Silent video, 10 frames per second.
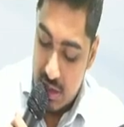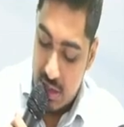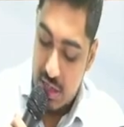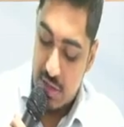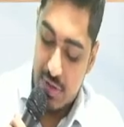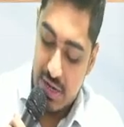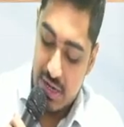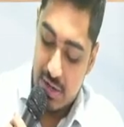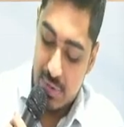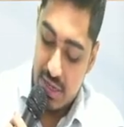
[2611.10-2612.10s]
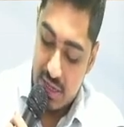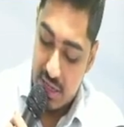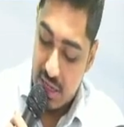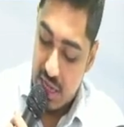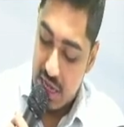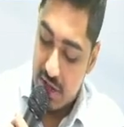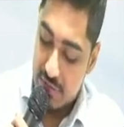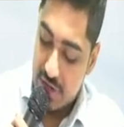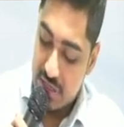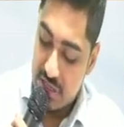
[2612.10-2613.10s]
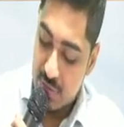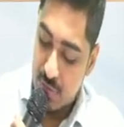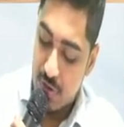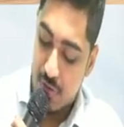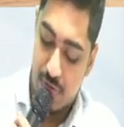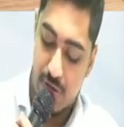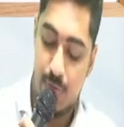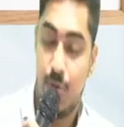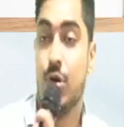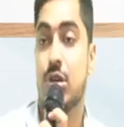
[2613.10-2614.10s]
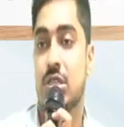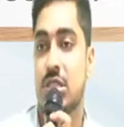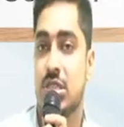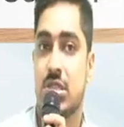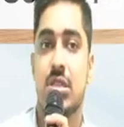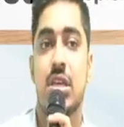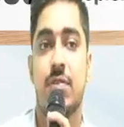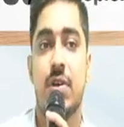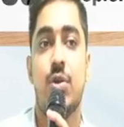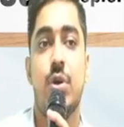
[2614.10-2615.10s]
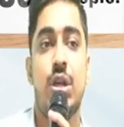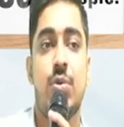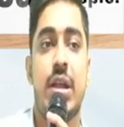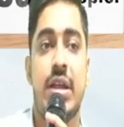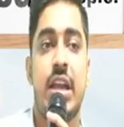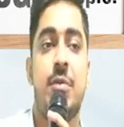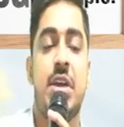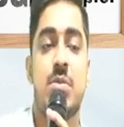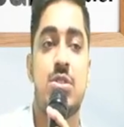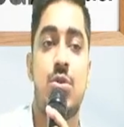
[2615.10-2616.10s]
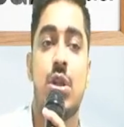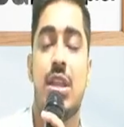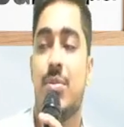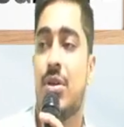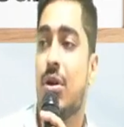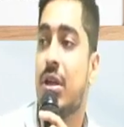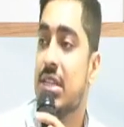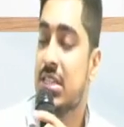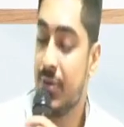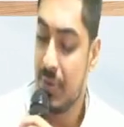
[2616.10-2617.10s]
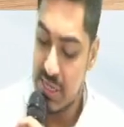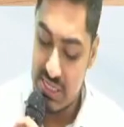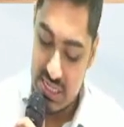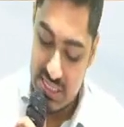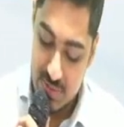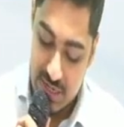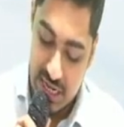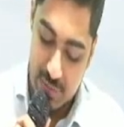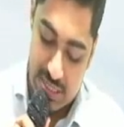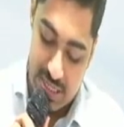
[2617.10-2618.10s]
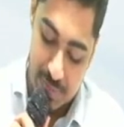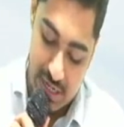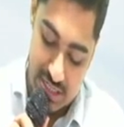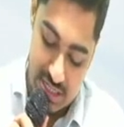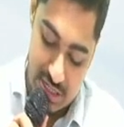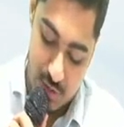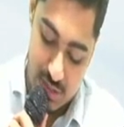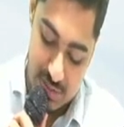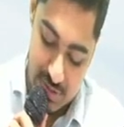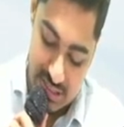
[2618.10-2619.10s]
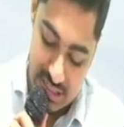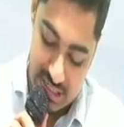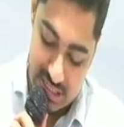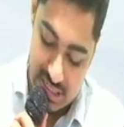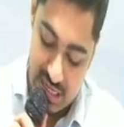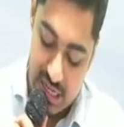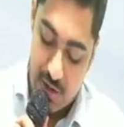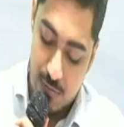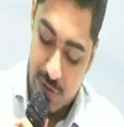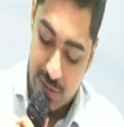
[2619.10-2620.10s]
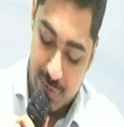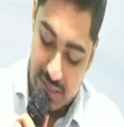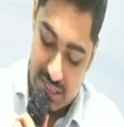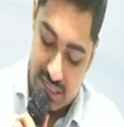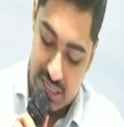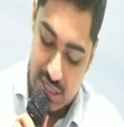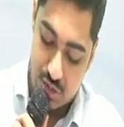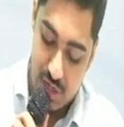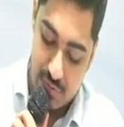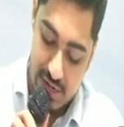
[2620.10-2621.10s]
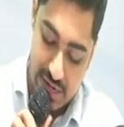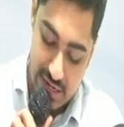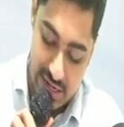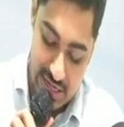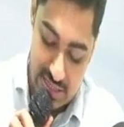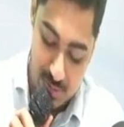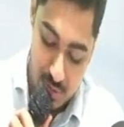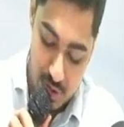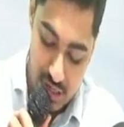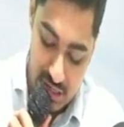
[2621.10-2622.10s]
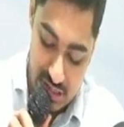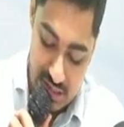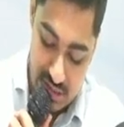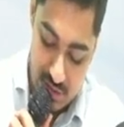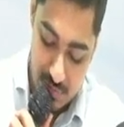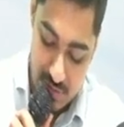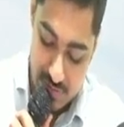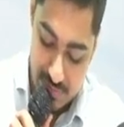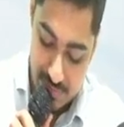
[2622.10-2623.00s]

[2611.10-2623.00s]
divided by average number of employees. If I do into 100, it becomes a whole number, or else it remains a decimal. Tell me separation is how much percentage? 5%. So I will write it as 0.05.